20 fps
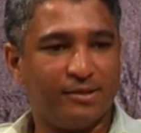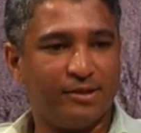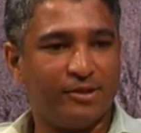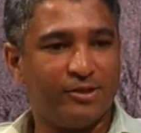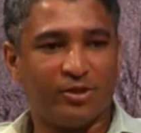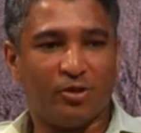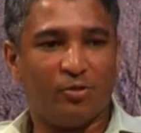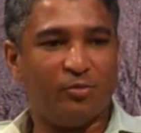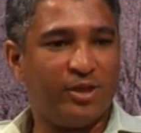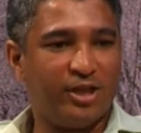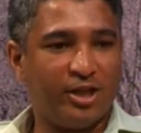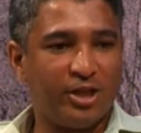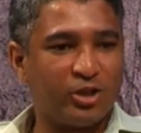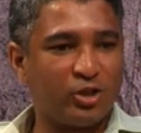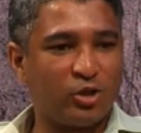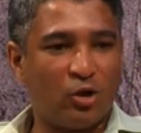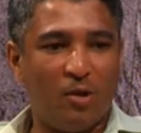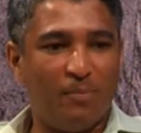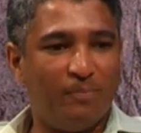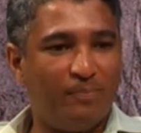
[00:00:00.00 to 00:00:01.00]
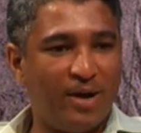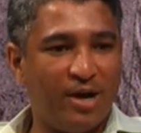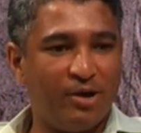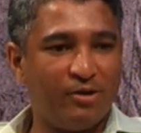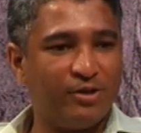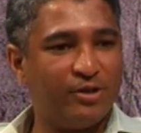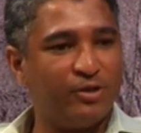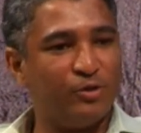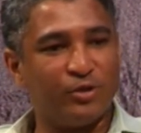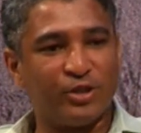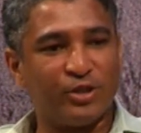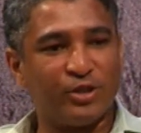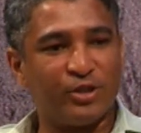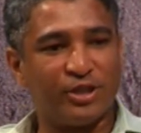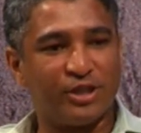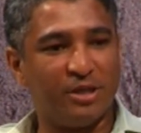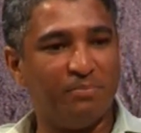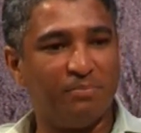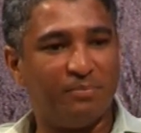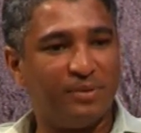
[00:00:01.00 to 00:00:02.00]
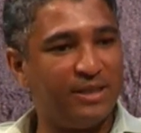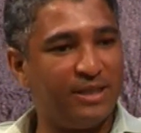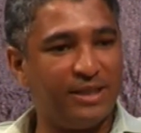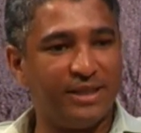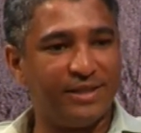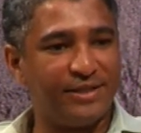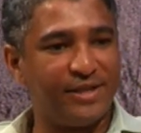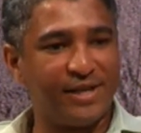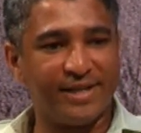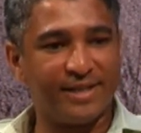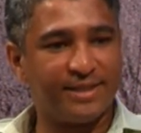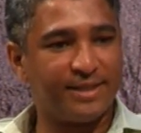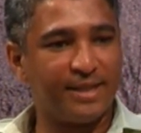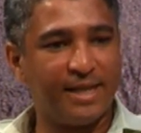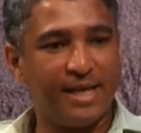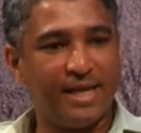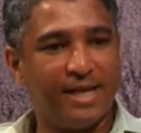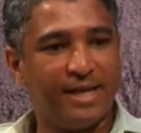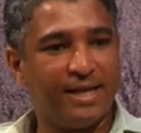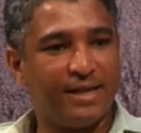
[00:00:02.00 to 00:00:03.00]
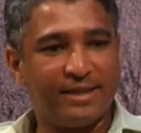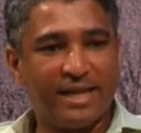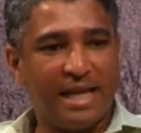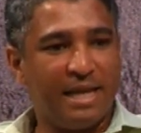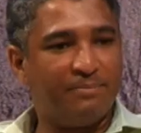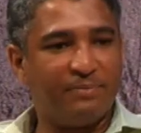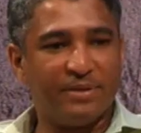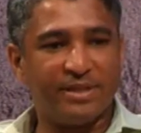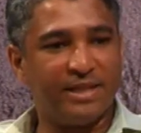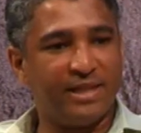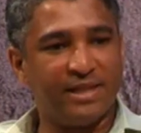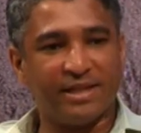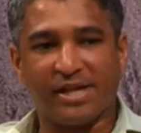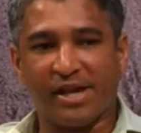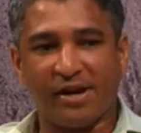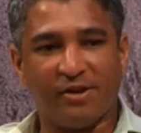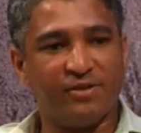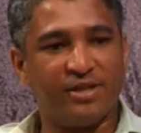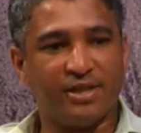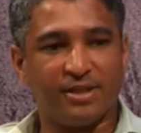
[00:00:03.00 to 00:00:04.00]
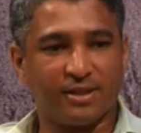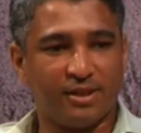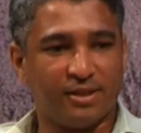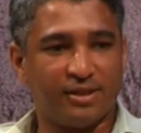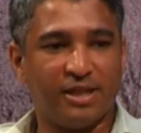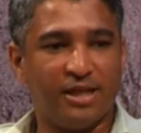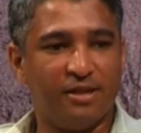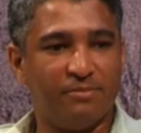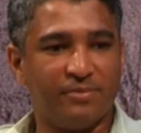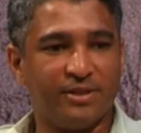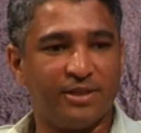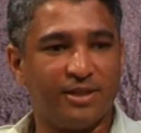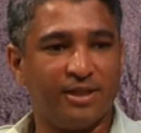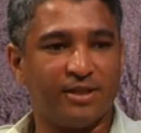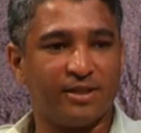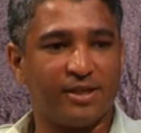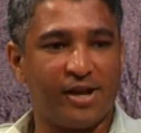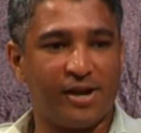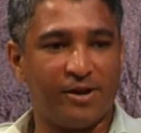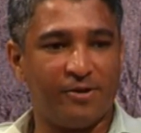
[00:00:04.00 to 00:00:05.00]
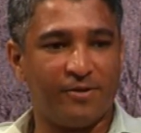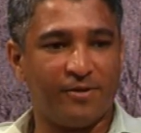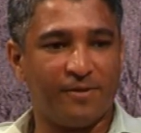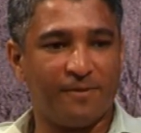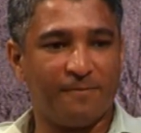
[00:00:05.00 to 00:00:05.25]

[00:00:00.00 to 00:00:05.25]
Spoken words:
So whether it's compounded or simple interest, 10% growth is still 10% growth.